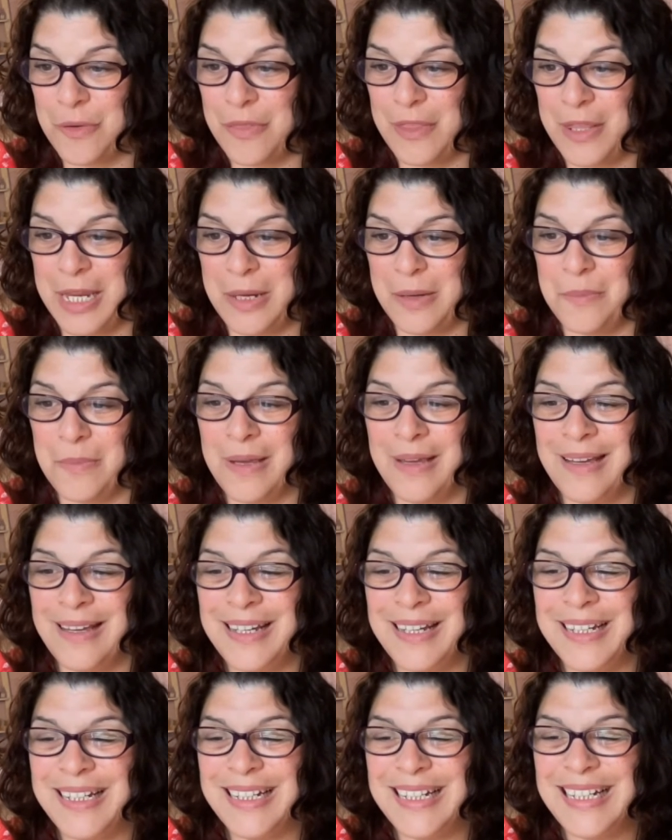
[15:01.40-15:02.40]
theme.
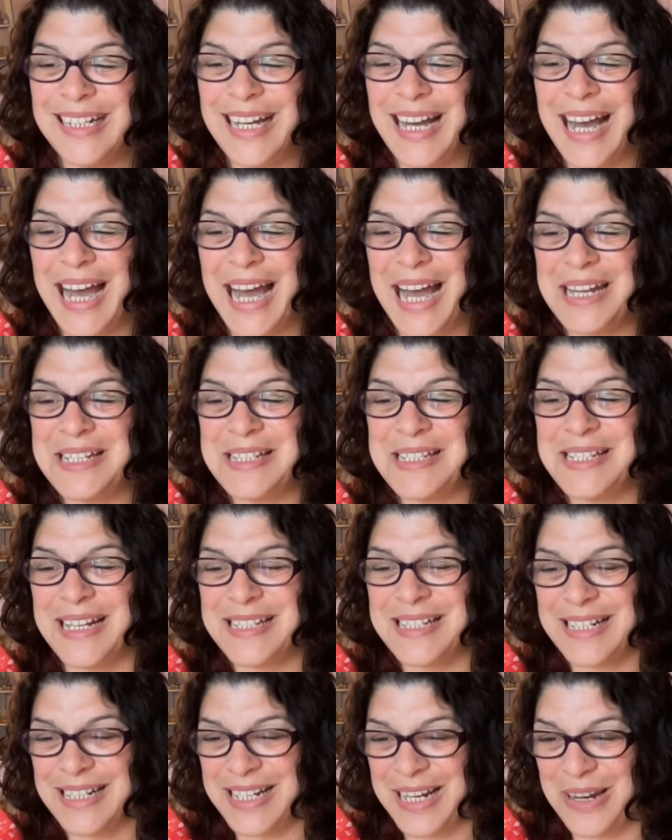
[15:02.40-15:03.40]
And
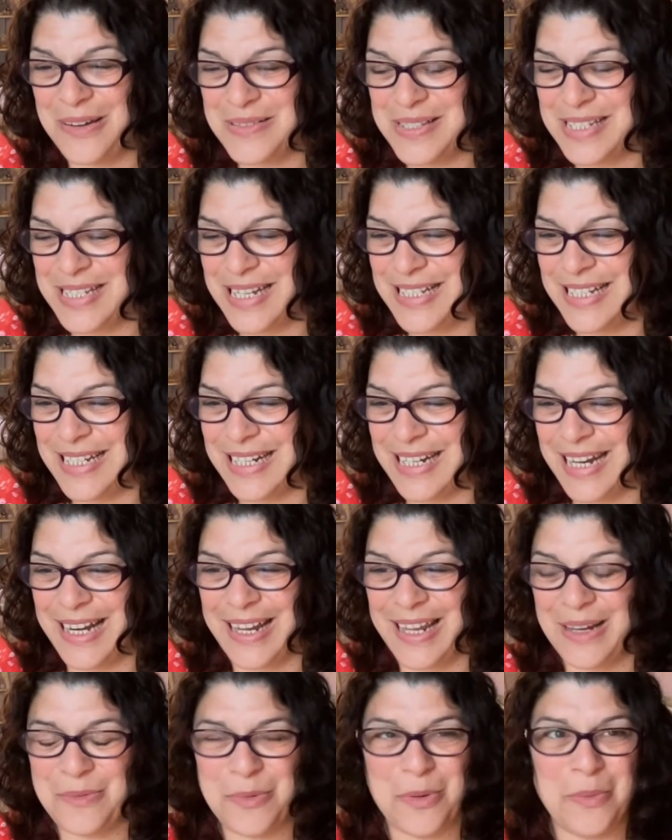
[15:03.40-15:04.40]
suddenly I was sitting there
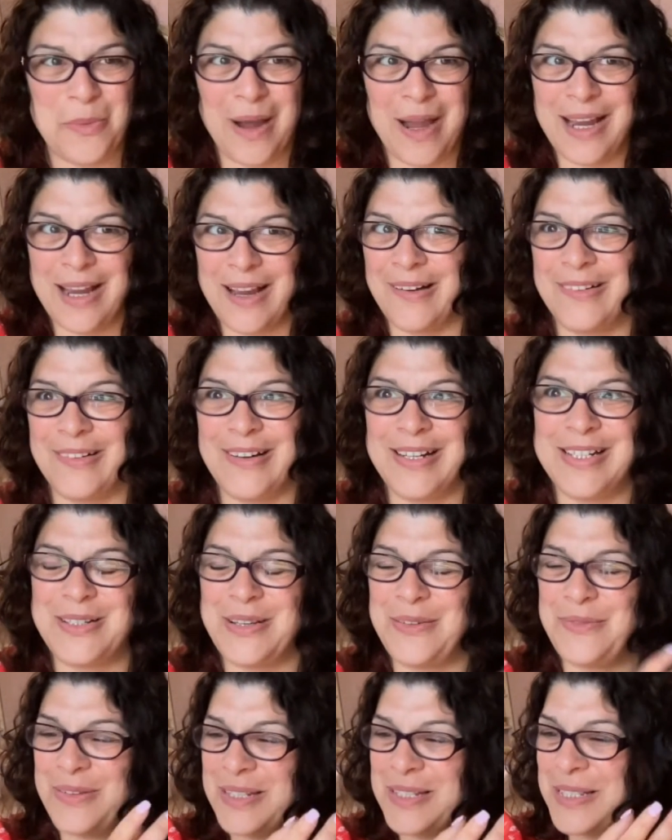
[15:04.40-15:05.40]
like, well, why can't I do
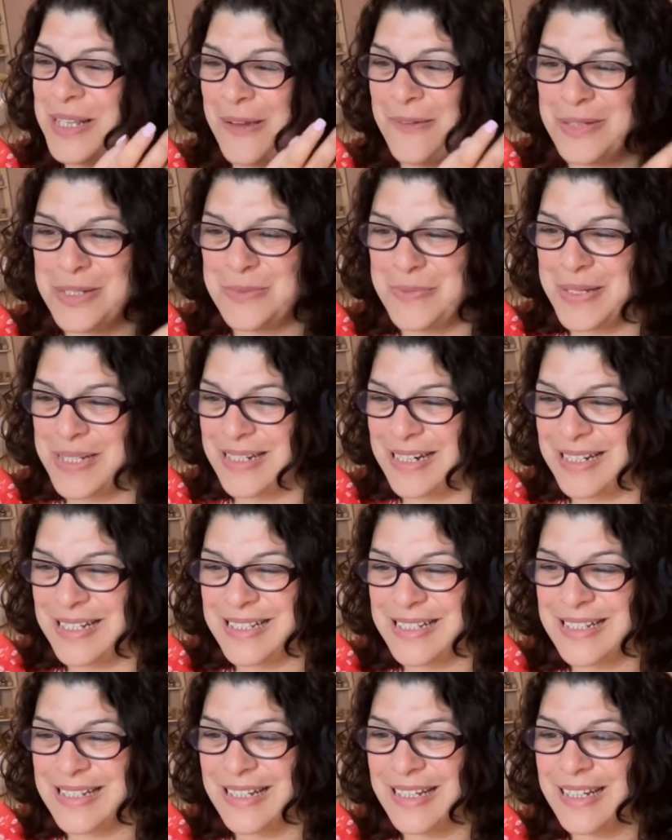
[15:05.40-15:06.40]
it for the service
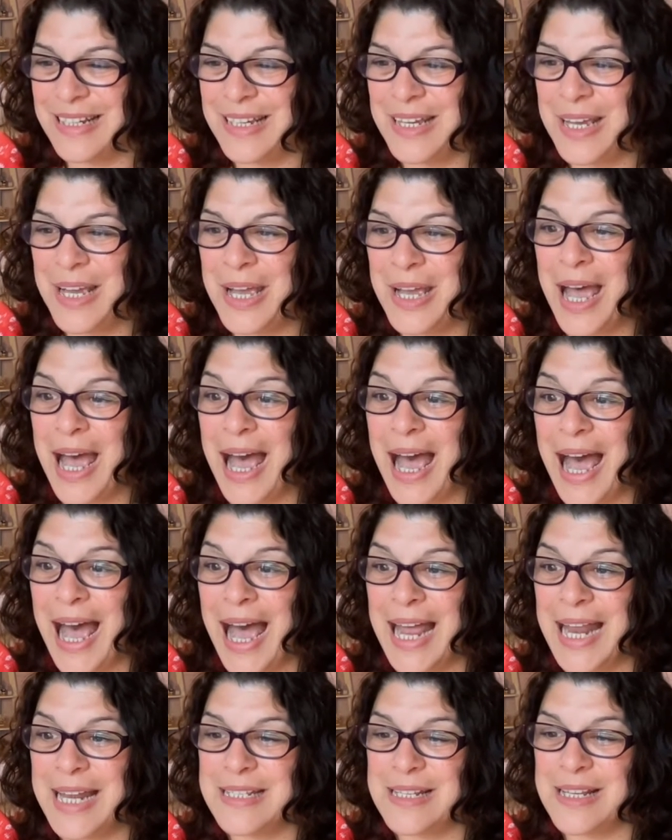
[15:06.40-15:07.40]
business?
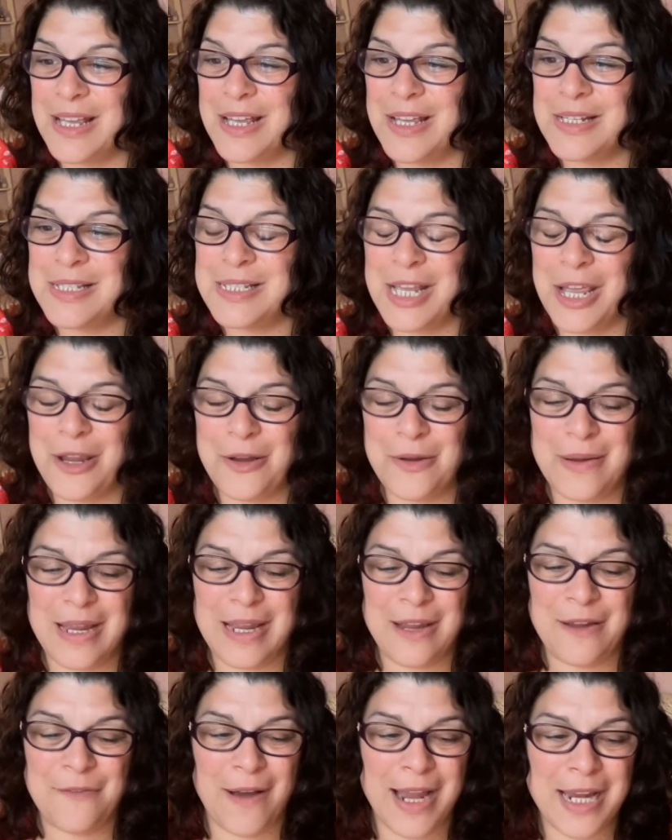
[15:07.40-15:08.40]
And so
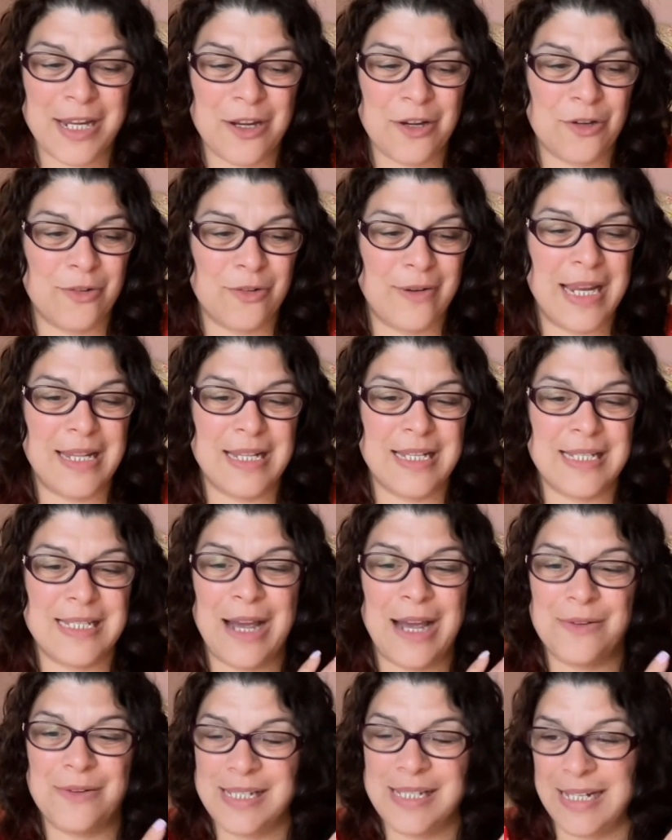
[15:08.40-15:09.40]
if I can create this
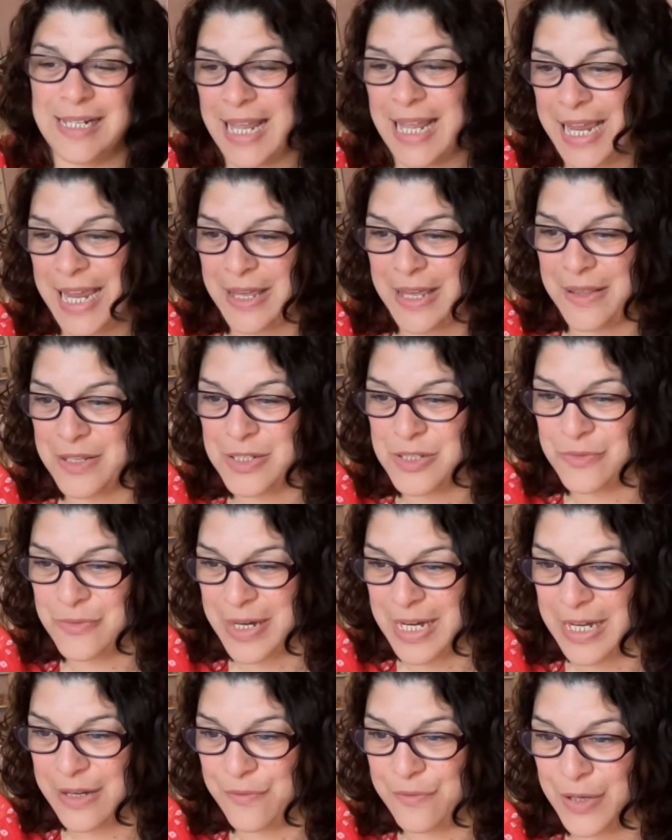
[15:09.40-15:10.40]
outer layer that's
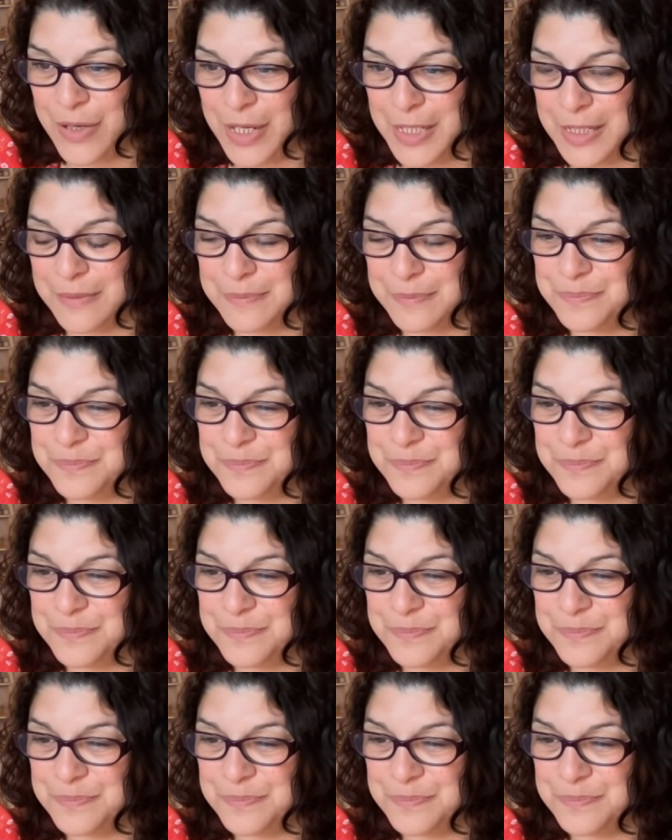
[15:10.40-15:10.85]
really fun